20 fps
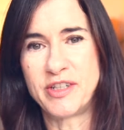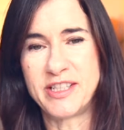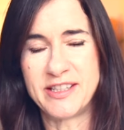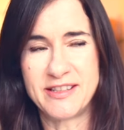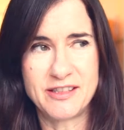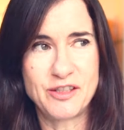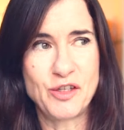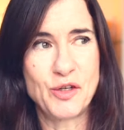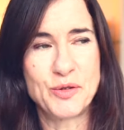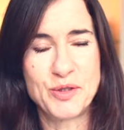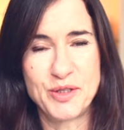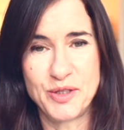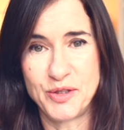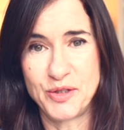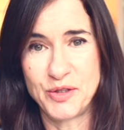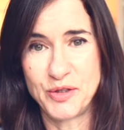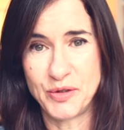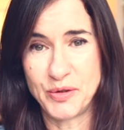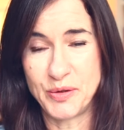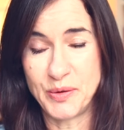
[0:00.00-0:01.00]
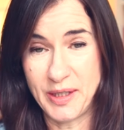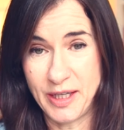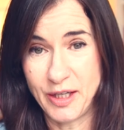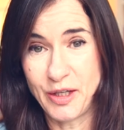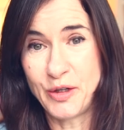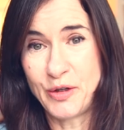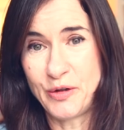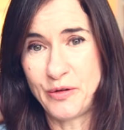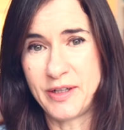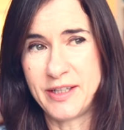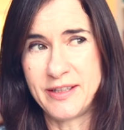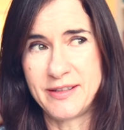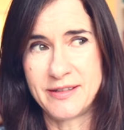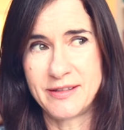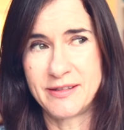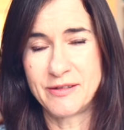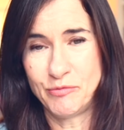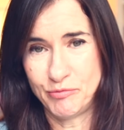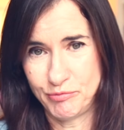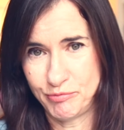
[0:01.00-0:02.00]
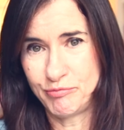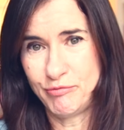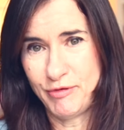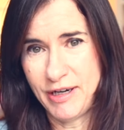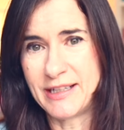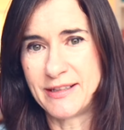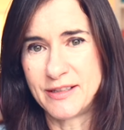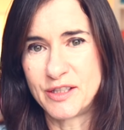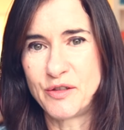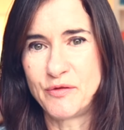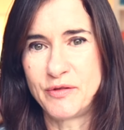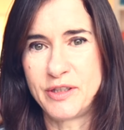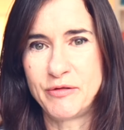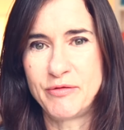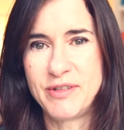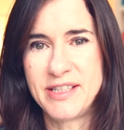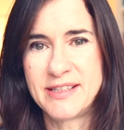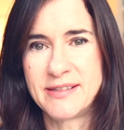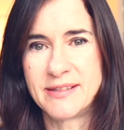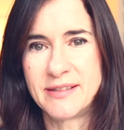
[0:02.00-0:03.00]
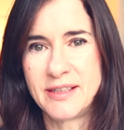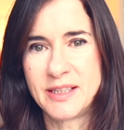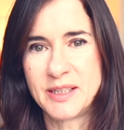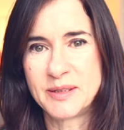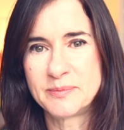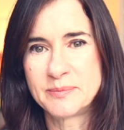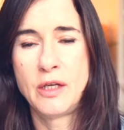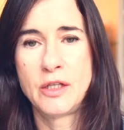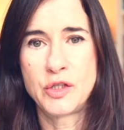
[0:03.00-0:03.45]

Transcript: rates started to increase relatively recently.